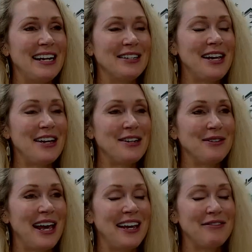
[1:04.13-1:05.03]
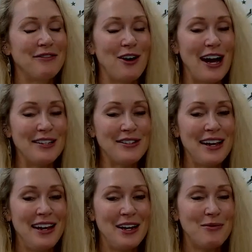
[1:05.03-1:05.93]
I'll tell you, like for us,
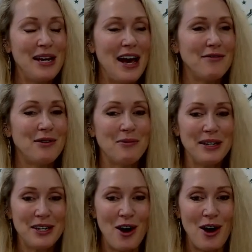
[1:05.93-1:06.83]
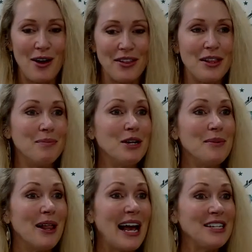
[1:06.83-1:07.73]
we have what we call the
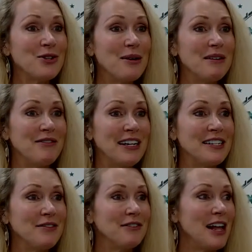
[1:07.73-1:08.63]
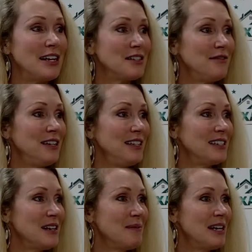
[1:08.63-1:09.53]
Bluebell ice cream investing philosophy.
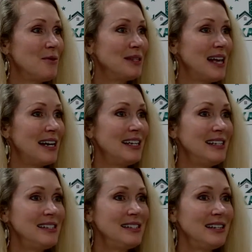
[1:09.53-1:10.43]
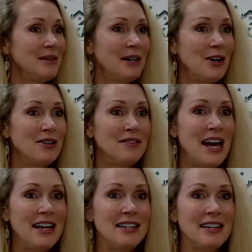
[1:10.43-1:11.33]
Does anybody know what that is? Anybody heard of
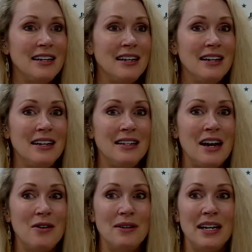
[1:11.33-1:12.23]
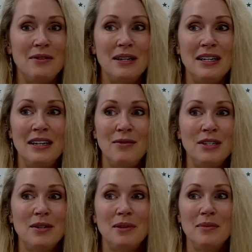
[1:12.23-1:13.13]
that? No? Anyone?
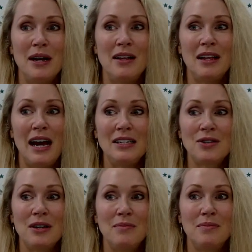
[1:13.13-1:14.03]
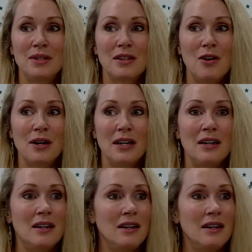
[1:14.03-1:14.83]
What's the Bluebell ice cream slogan?